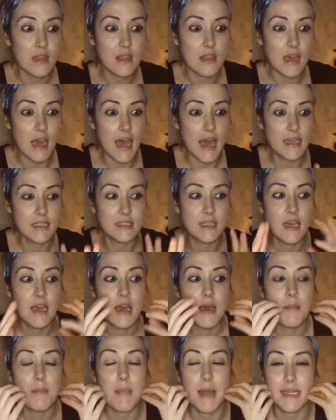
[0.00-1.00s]
that
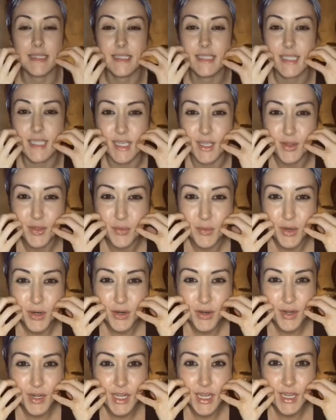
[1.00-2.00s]
my teeth were
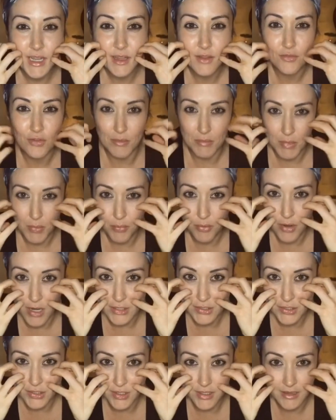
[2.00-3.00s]
hurting from the
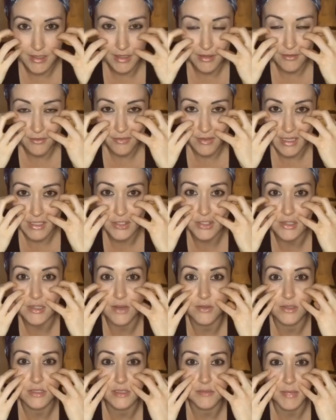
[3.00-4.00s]
pressure and the infection
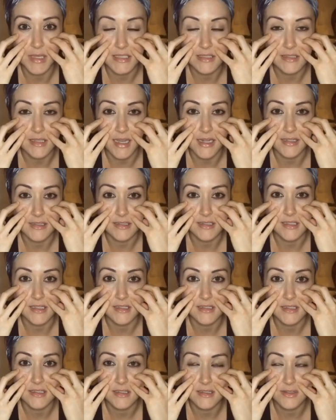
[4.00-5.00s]
that was in my
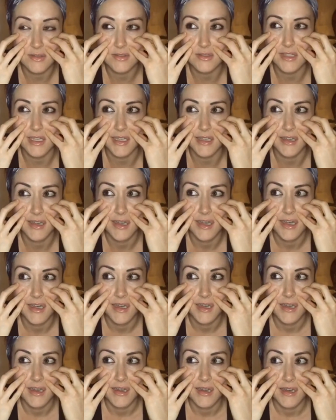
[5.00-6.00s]
sinuses. This was like
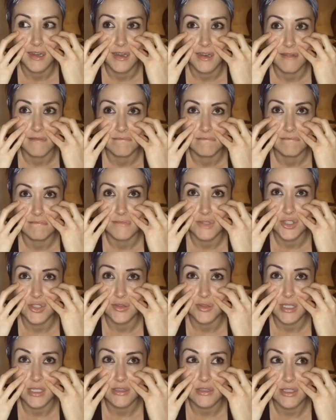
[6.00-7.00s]
2
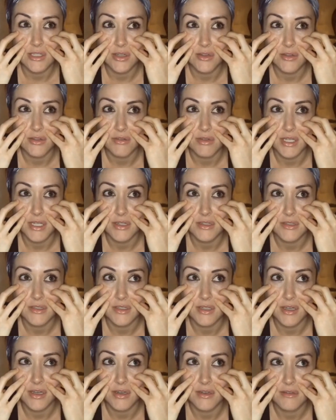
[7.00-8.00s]
years ago, 3 years
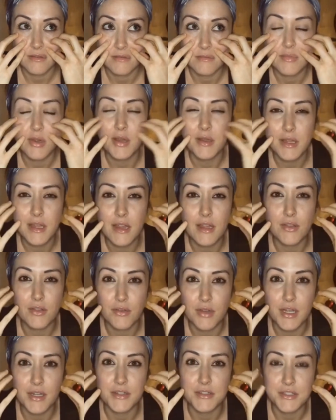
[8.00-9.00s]
ago, probably like
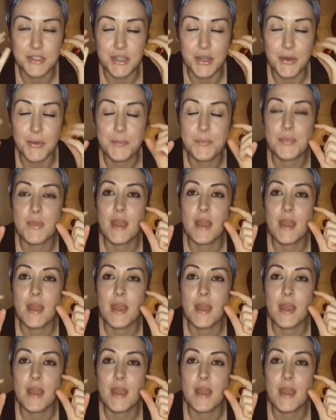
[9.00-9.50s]
3 years ago.